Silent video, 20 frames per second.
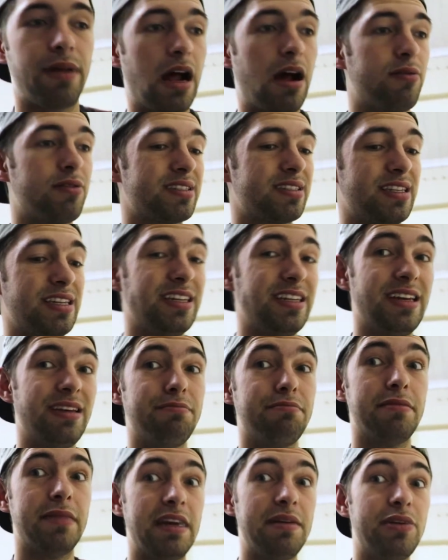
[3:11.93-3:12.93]
I was
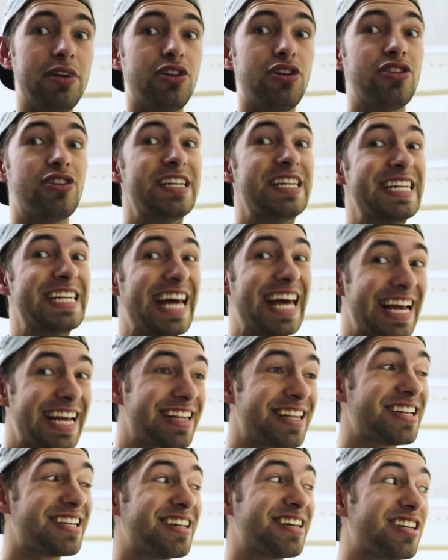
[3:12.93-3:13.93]
thinking maybe
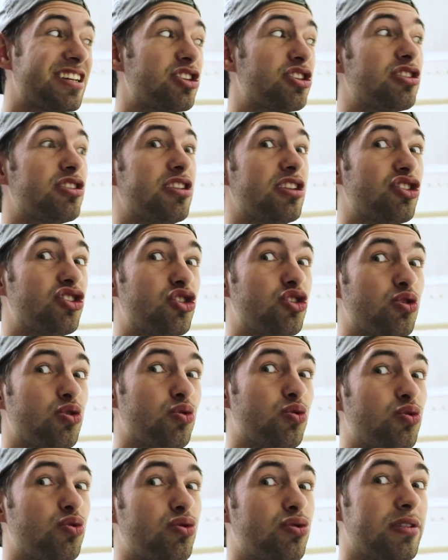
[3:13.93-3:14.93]
connect to.
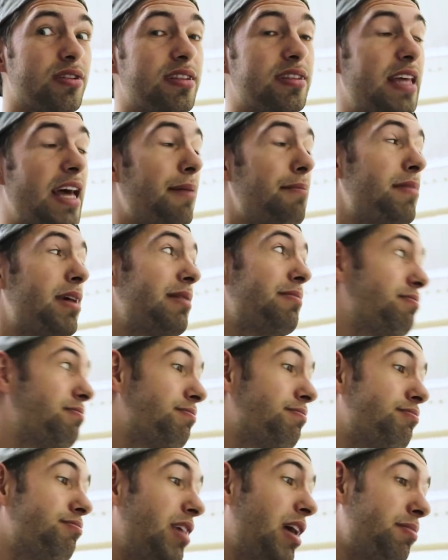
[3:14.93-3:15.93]
That may
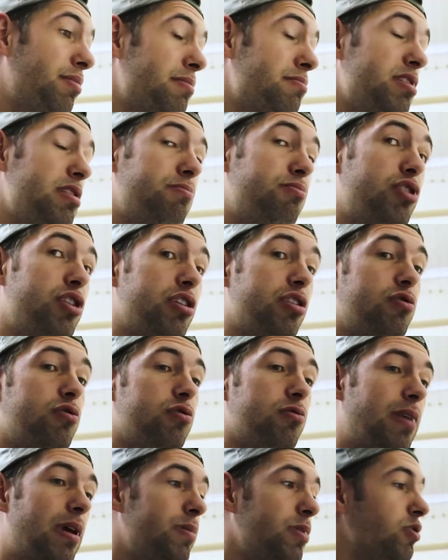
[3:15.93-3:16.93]
that may be pretty
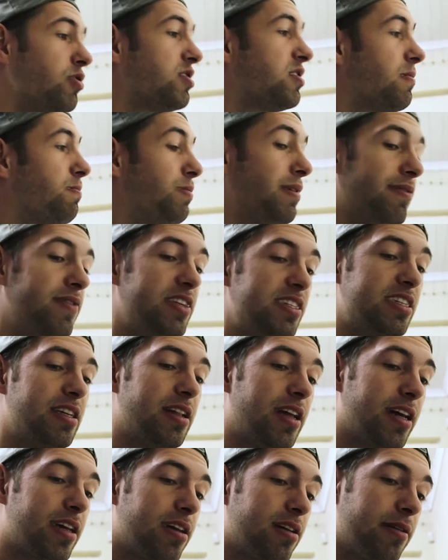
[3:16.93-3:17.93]
cool. Maybe use the P V C
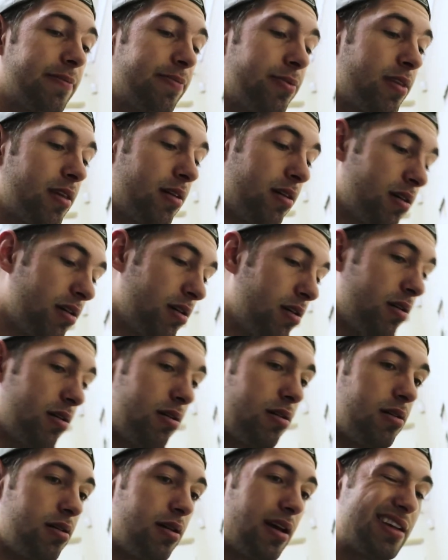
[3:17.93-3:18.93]
like
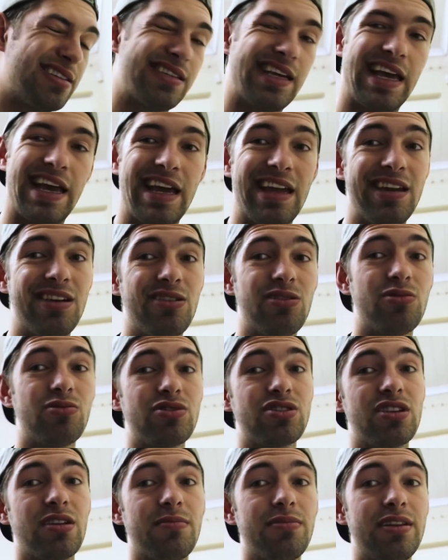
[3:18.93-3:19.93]
as a handle or
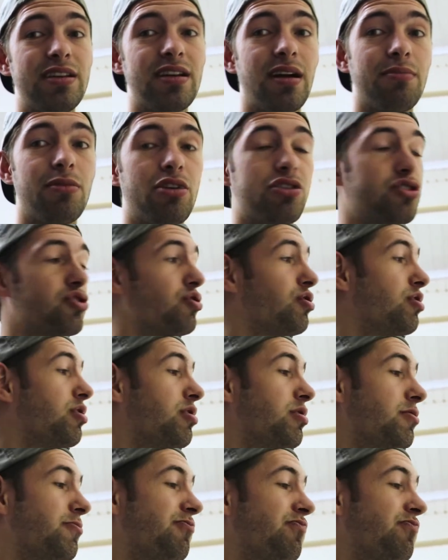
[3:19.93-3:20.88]
something. I'm not sure.